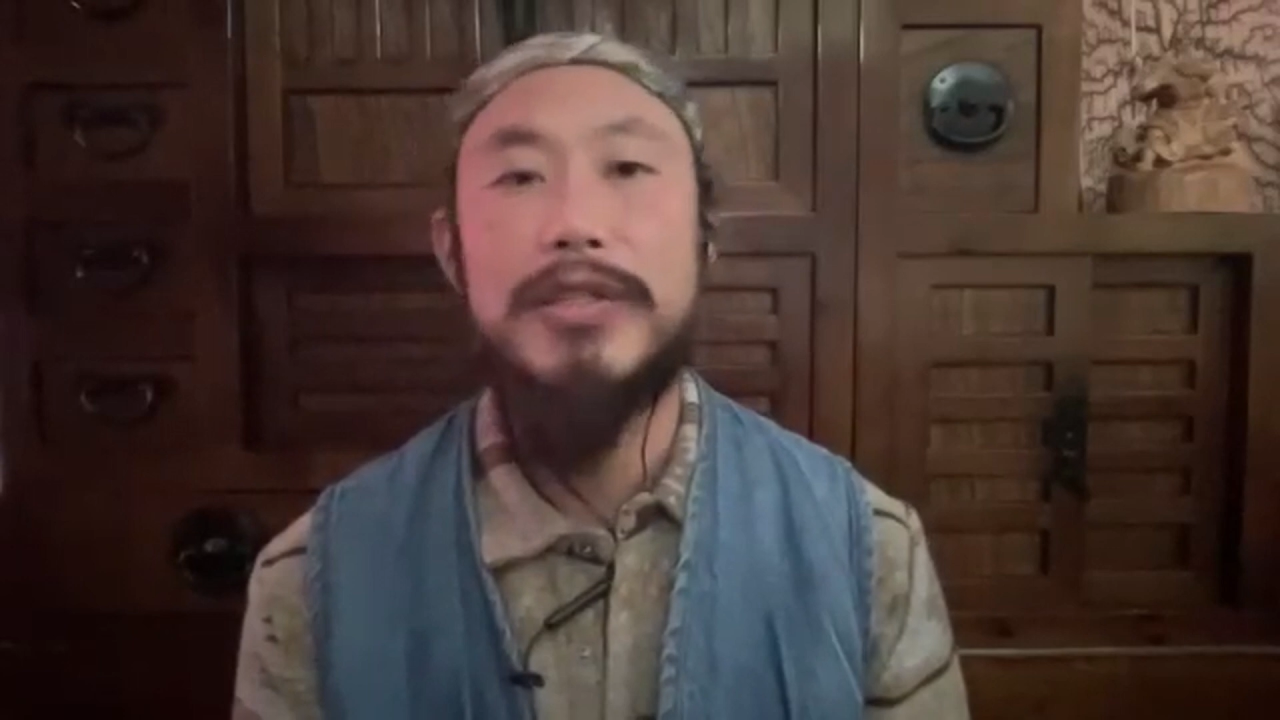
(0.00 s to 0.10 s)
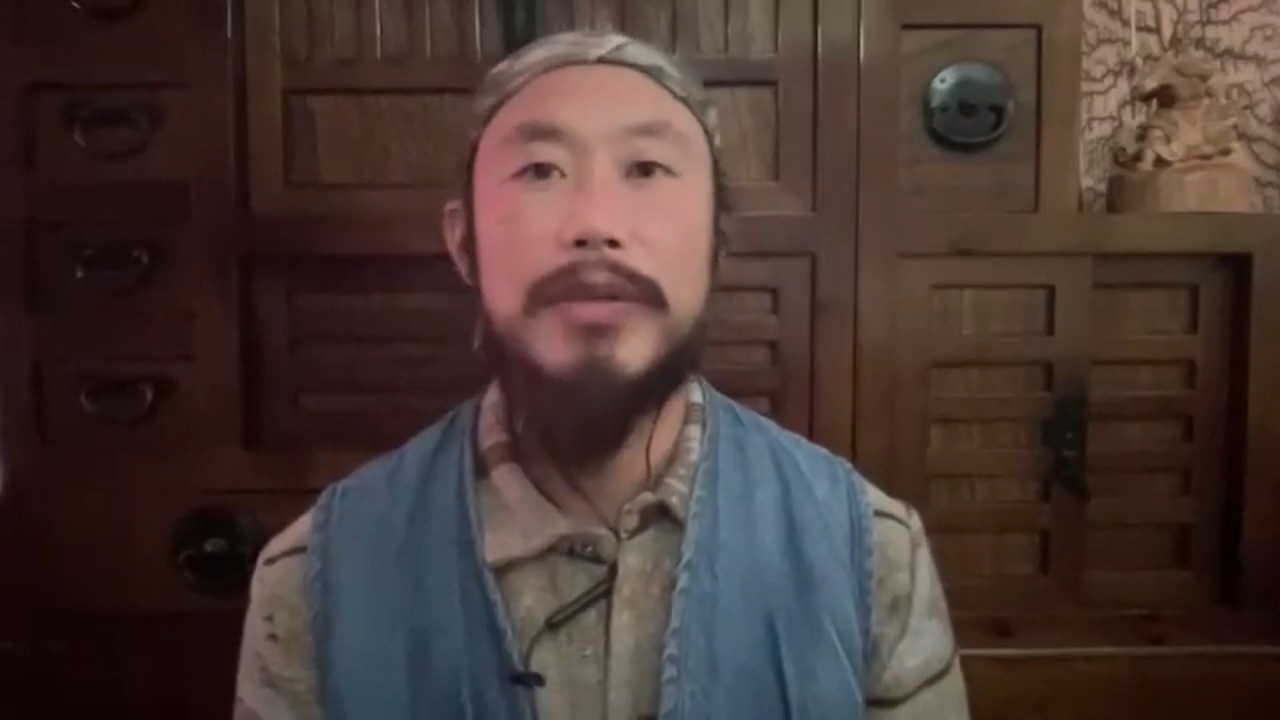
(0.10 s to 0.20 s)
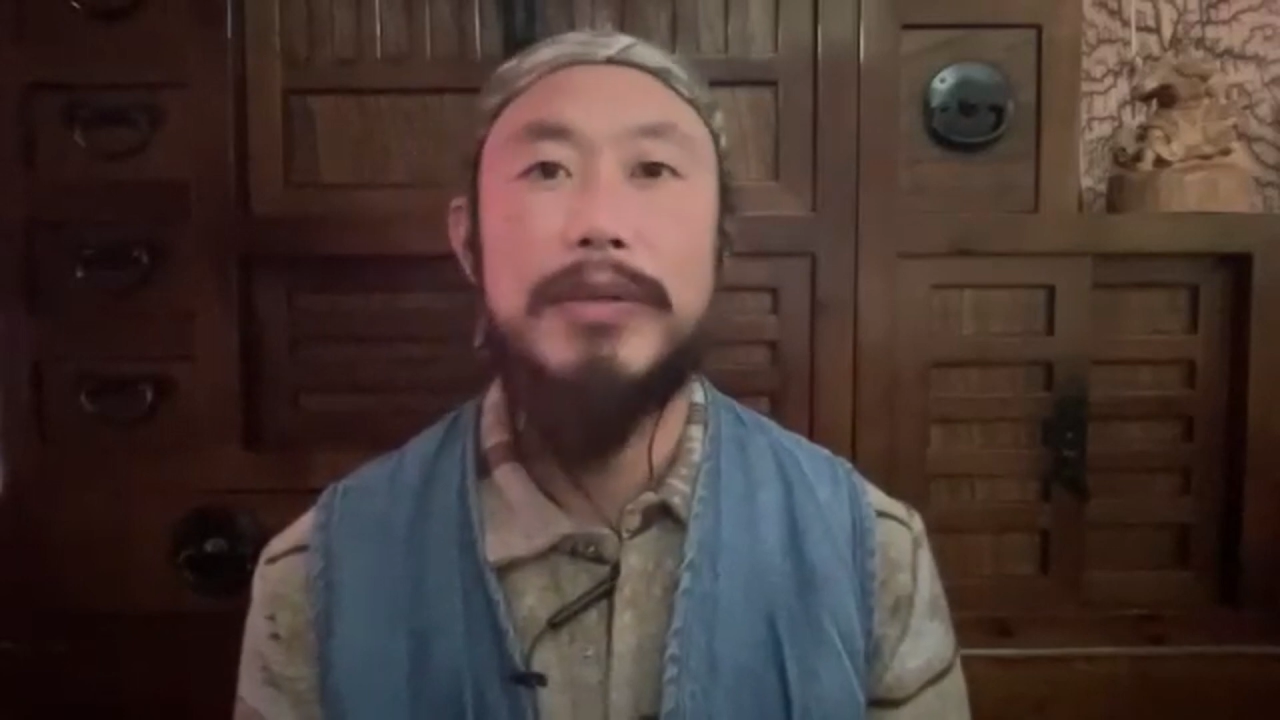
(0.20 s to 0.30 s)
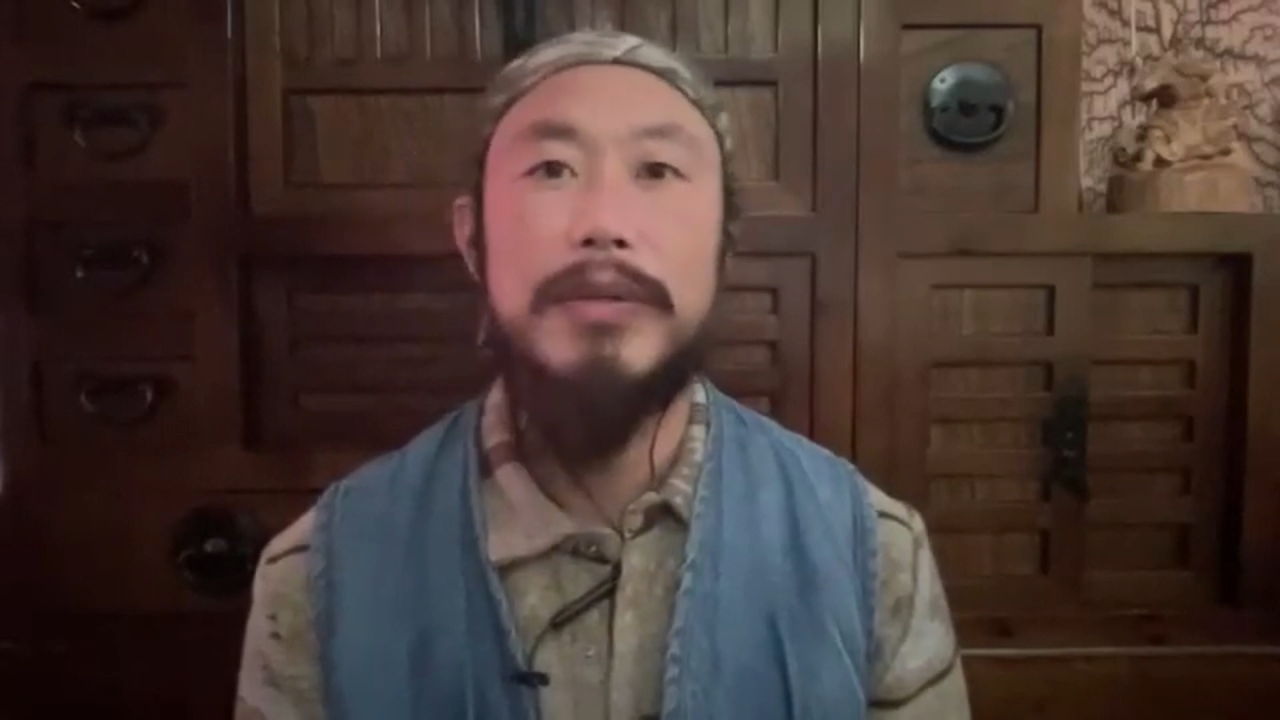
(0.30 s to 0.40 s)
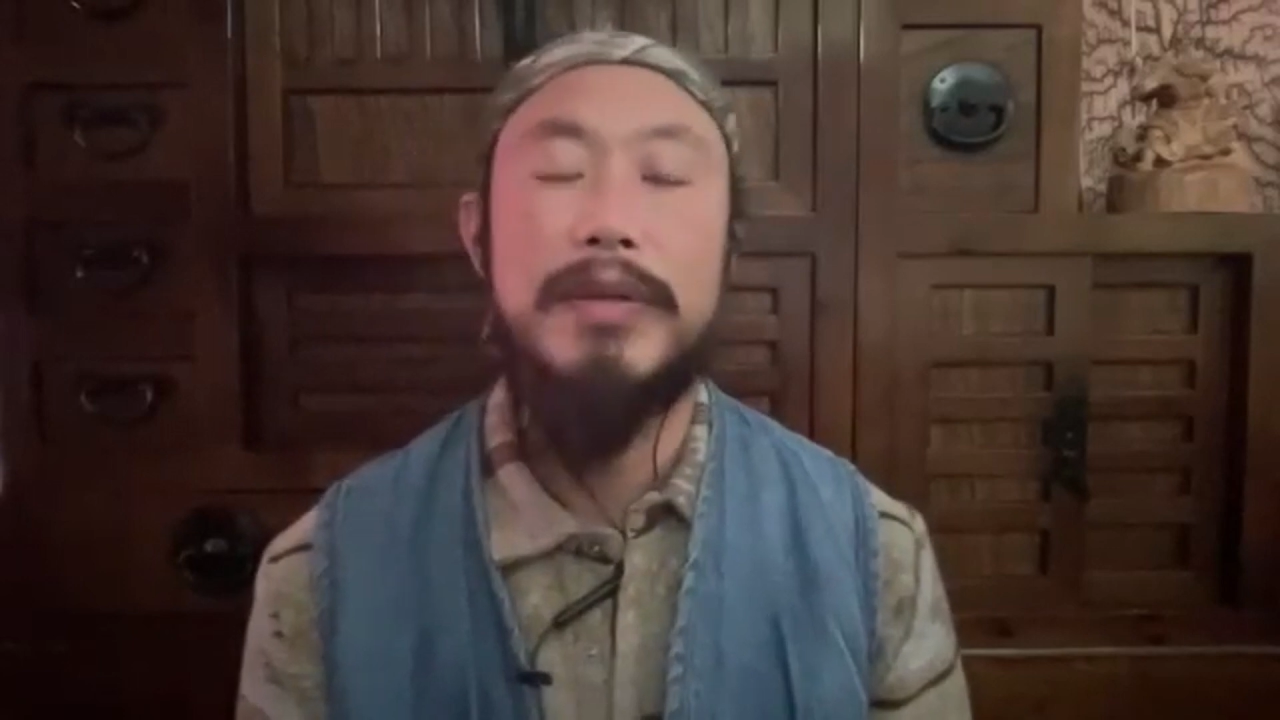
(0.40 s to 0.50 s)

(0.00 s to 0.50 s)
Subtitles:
to